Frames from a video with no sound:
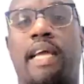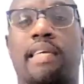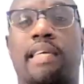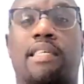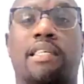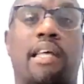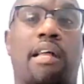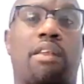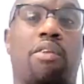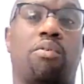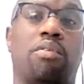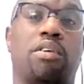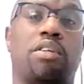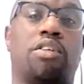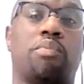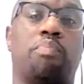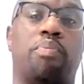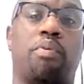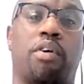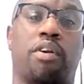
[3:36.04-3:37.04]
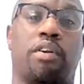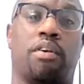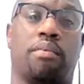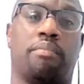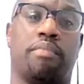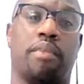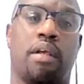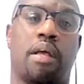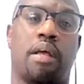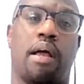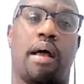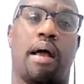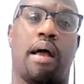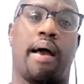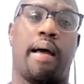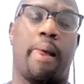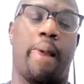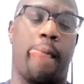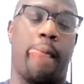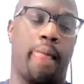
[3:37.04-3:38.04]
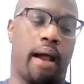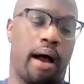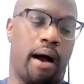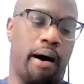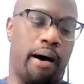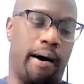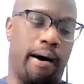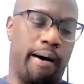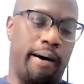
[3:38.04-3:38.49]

I'm not sure. Something like that. I remember vaguely.